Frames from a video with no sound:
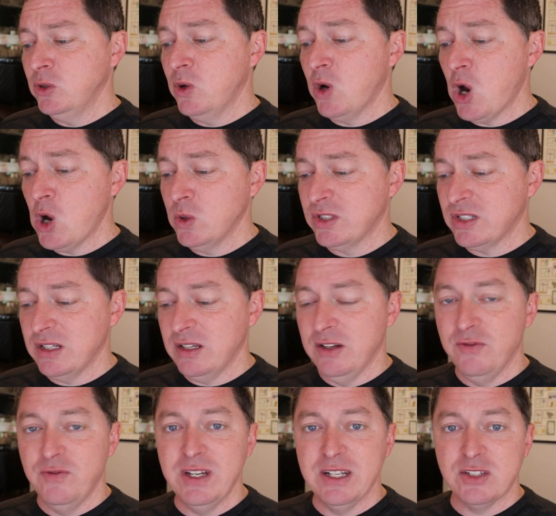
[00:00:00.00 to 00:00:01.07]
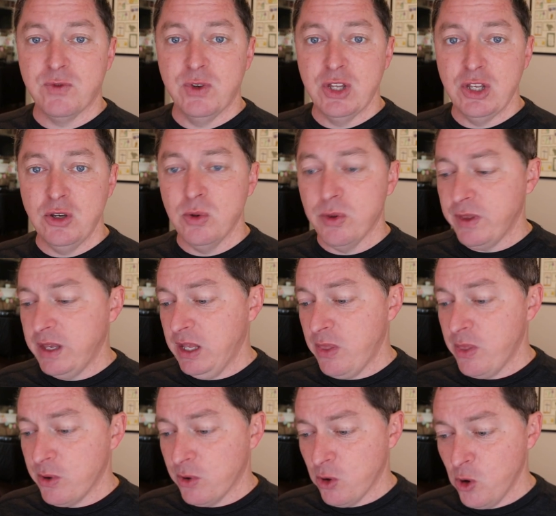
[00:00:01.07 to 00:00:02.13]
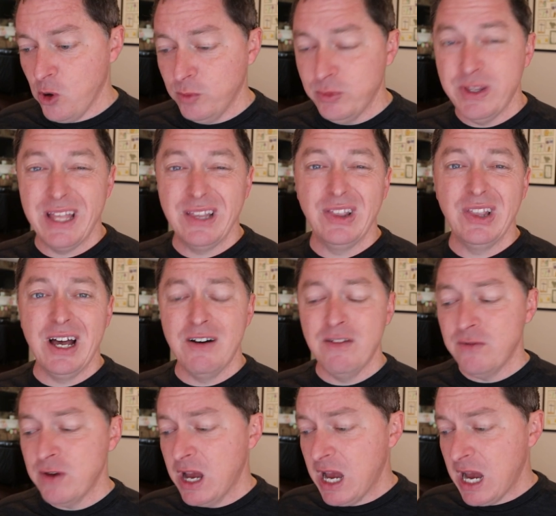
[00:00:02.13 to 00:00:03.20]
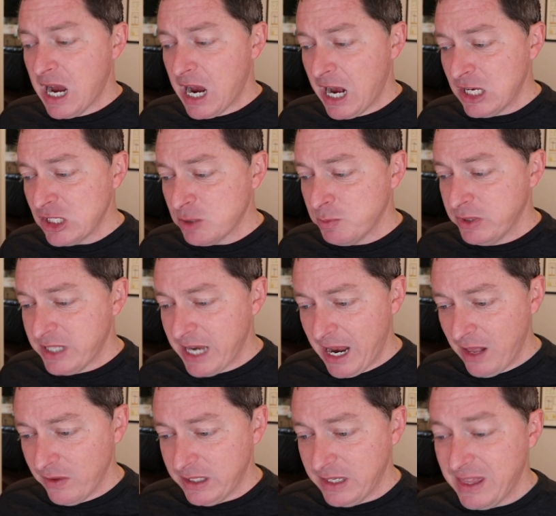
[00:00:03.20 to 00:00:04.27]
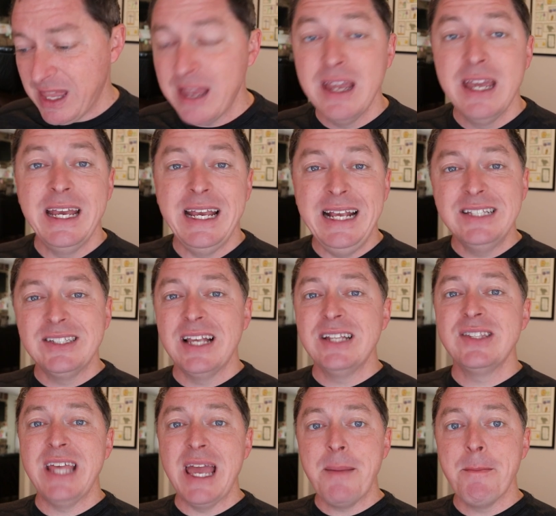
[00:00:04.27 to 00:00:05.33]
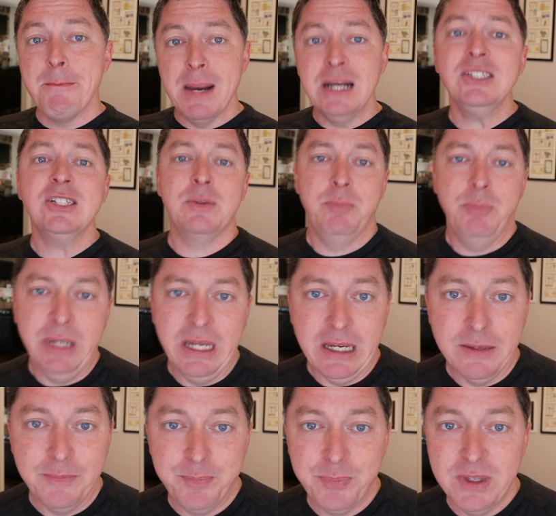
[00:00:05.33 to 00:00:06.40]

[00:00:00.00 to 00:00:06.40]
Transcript: who host events for the youth in their home? Do they love hospitality? He says they must be.